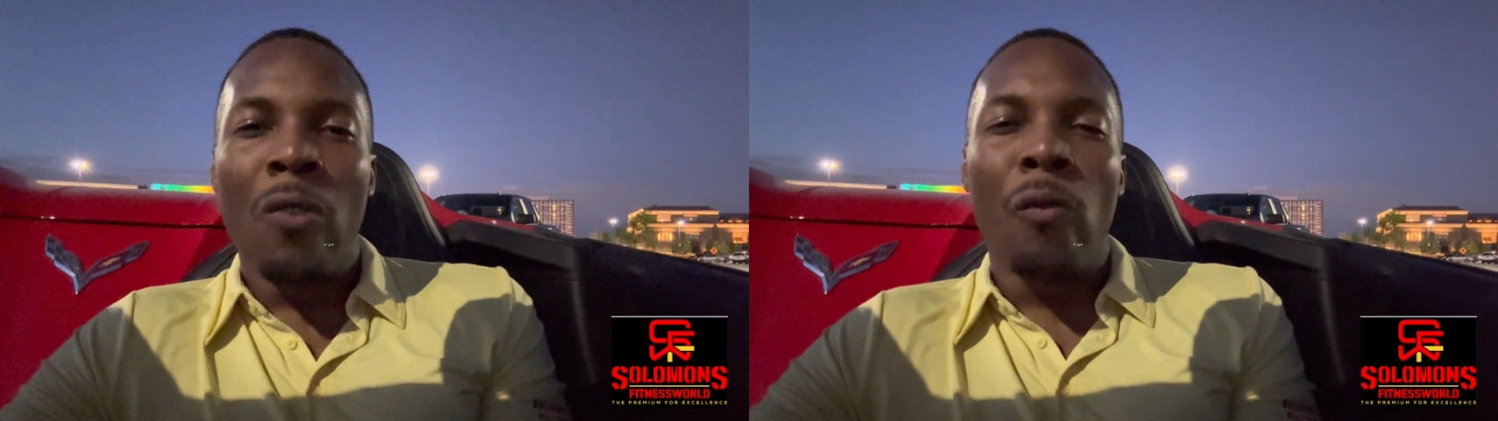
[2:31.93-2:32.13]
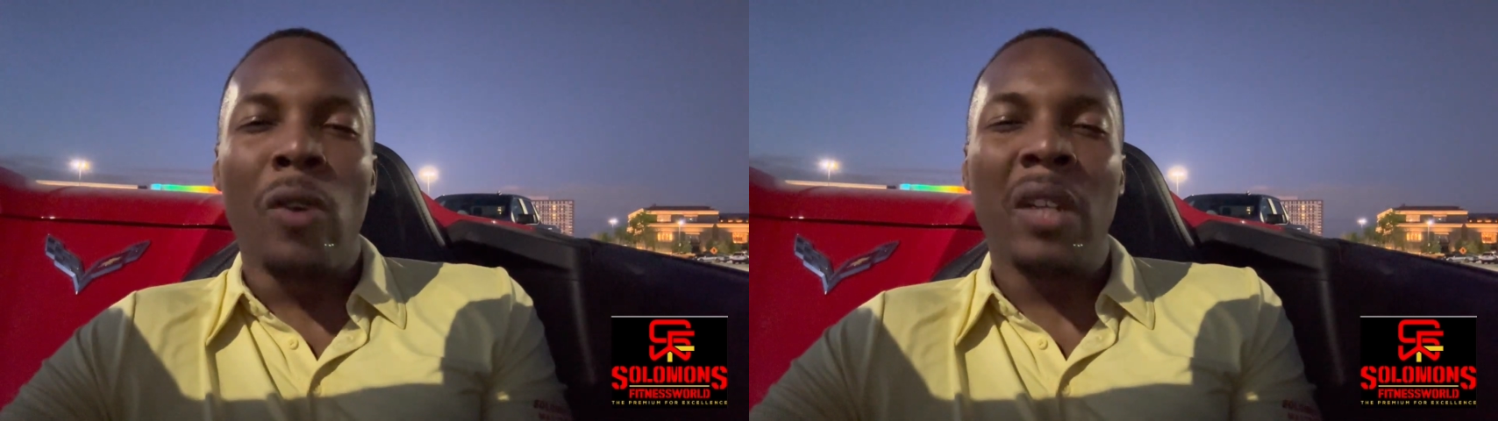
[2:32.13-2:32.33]

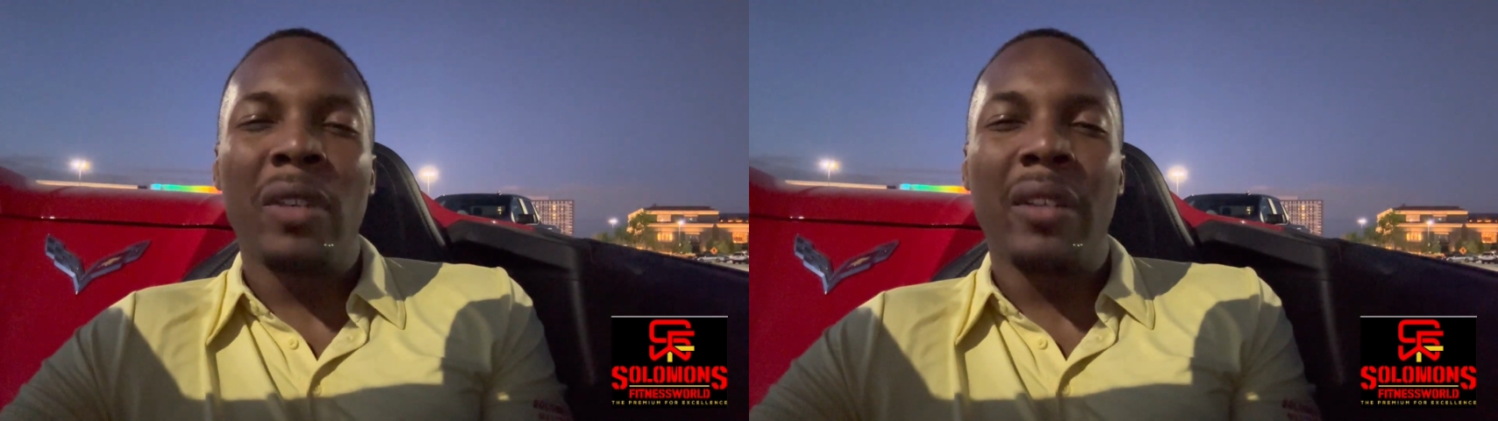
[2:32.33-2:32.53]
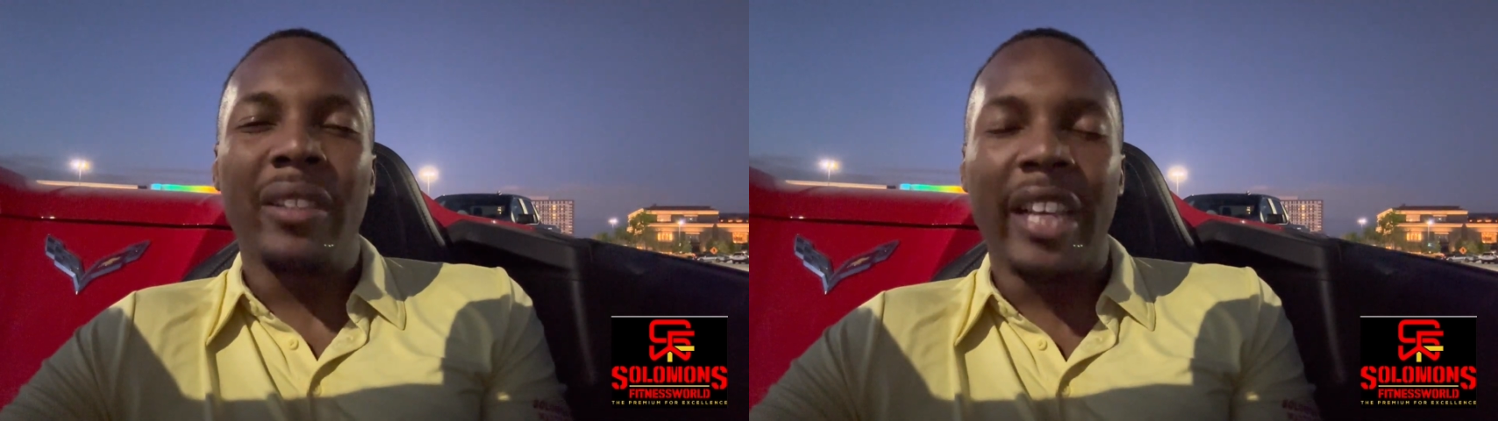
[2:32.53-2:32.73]
really
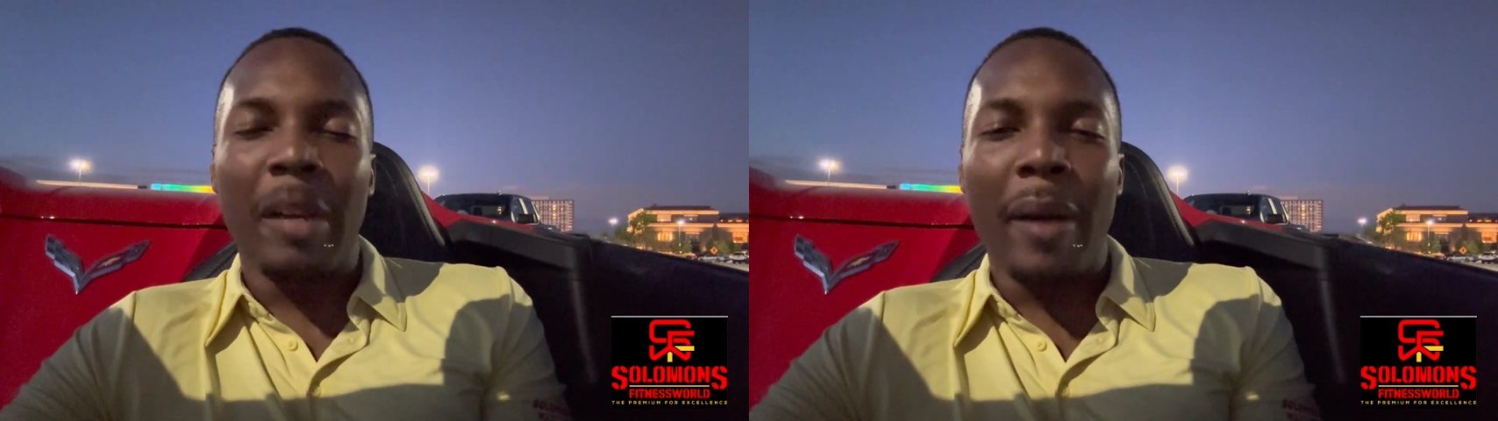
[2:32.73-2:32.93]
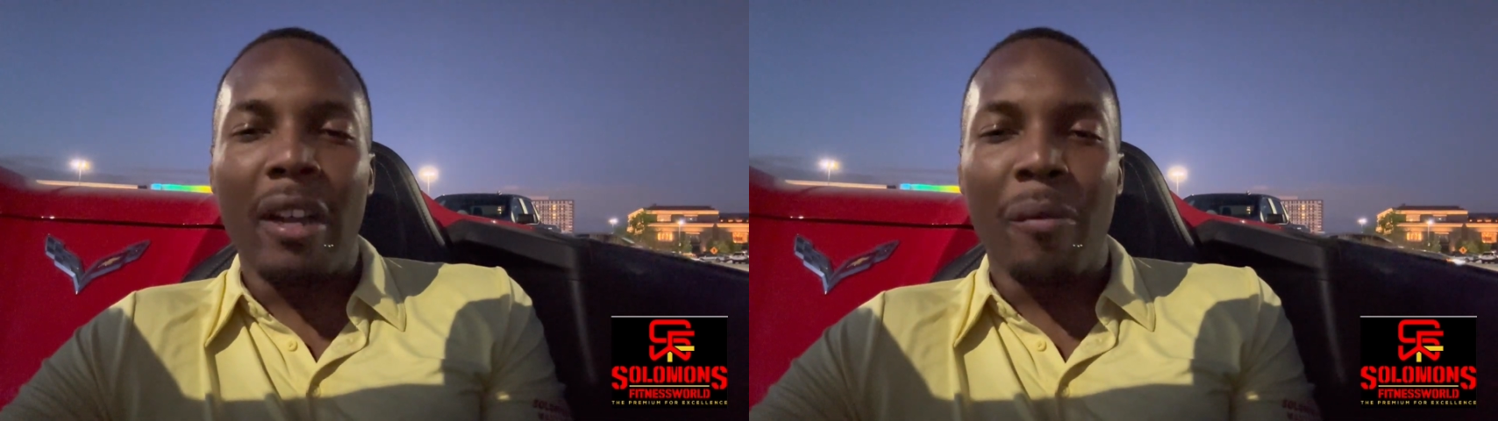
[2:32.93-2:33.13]
really think
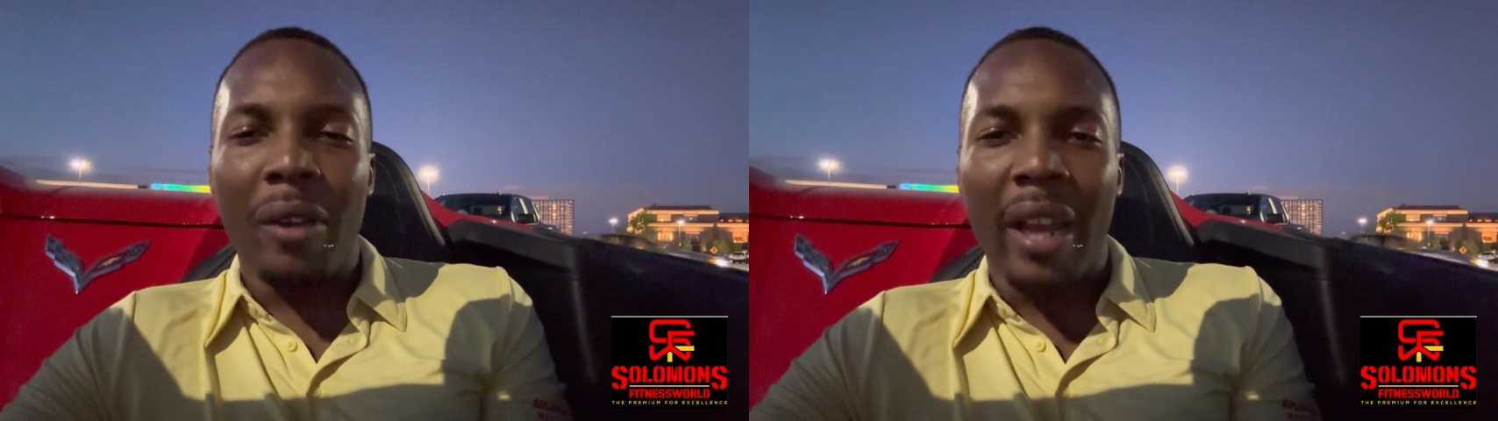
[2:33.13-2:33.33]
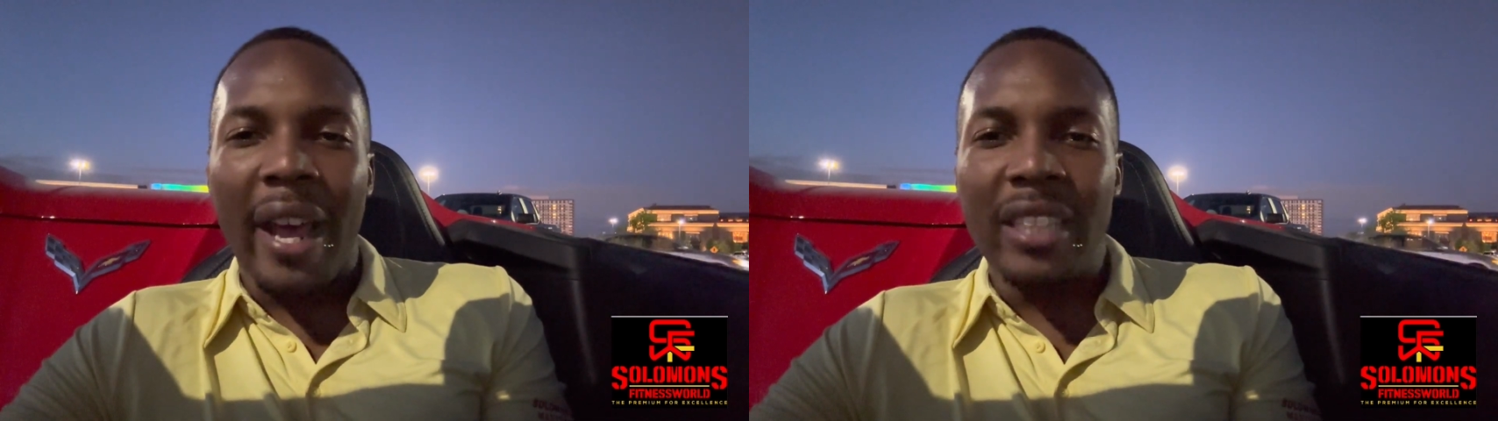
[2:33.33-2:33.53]
about or
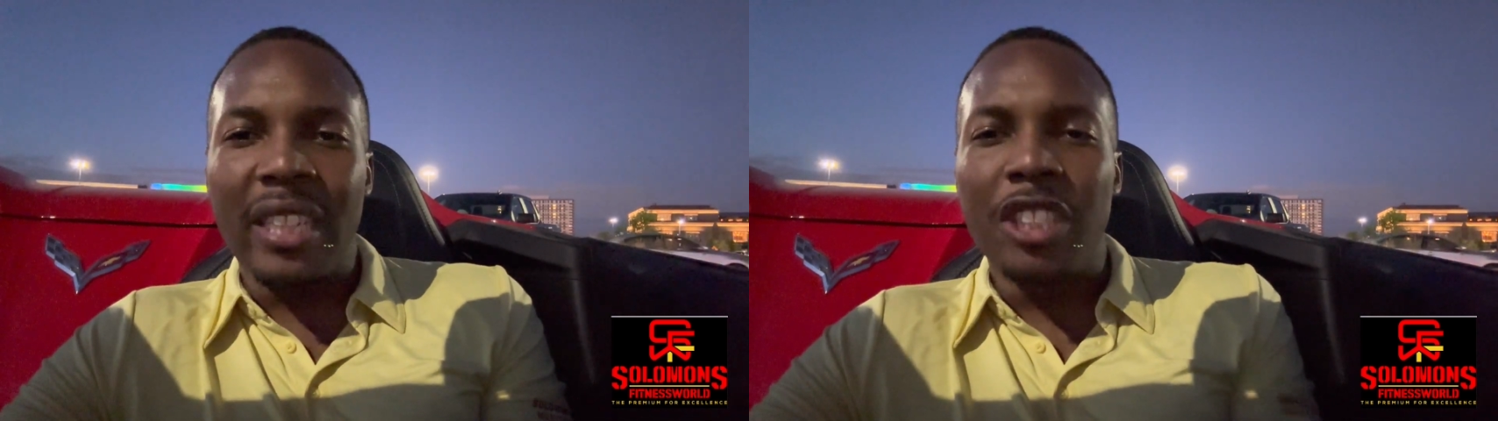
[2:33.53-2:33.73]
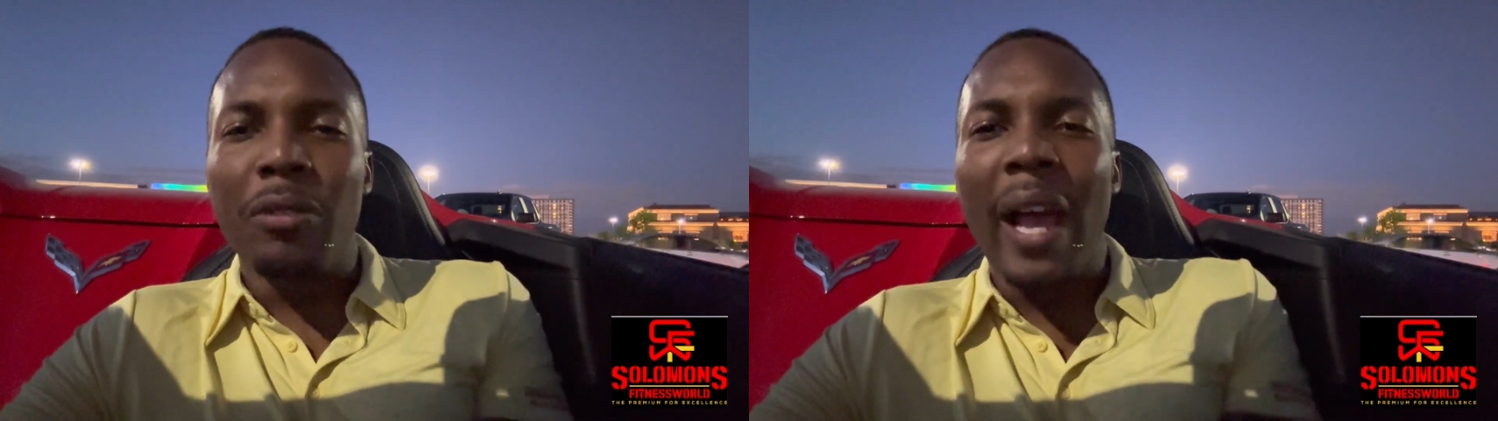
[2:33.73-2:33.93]
realize is you